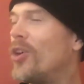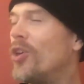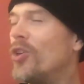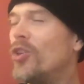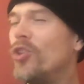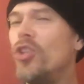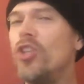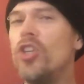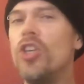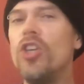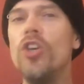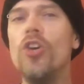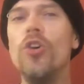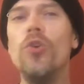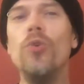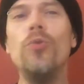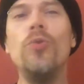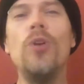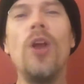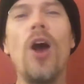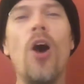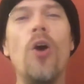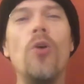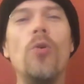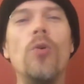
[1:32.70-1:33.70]
Do you
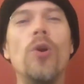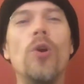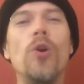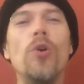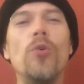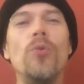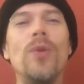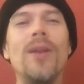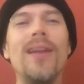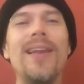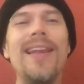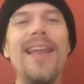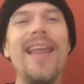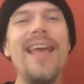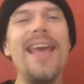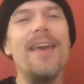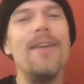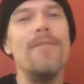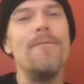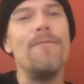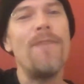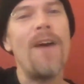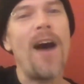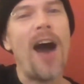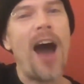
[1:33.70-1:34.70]
know who
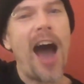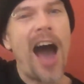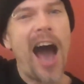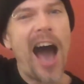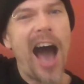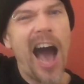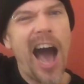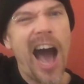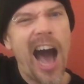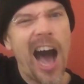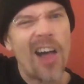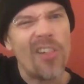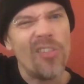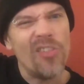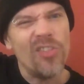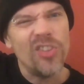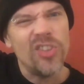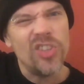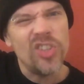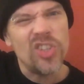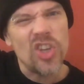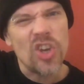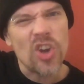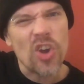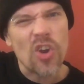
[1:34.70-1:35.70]
live
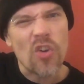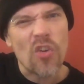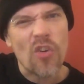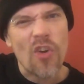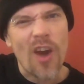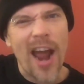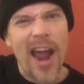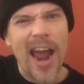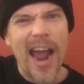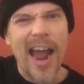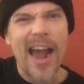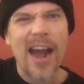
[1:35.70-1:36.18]
underground